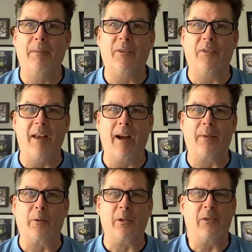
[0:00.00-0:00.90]
It's
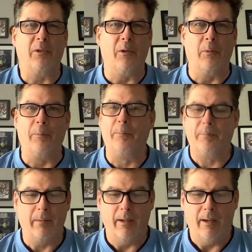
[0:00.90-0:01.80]
9:30, so
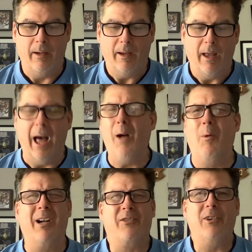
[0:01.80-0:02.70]
I'll
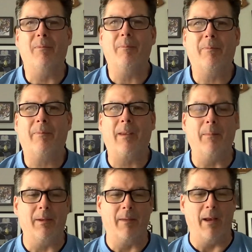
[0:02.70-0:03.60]
watch it. I
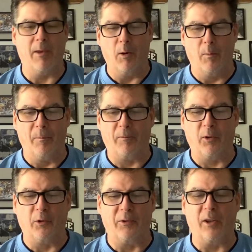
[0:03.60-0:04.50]
mean, I know
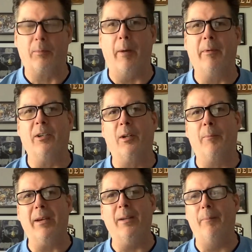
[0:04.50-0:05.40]
Fresno State's probably going to
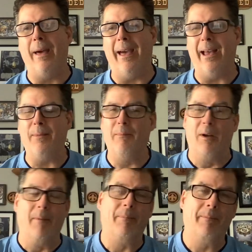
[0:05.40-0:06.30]
beat them bad,
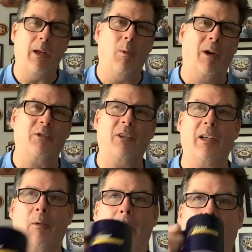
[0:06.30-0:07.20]
but I'll watch it
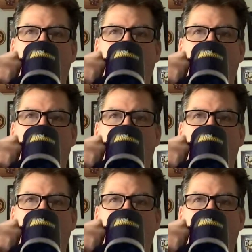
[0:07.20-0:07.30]
anyway.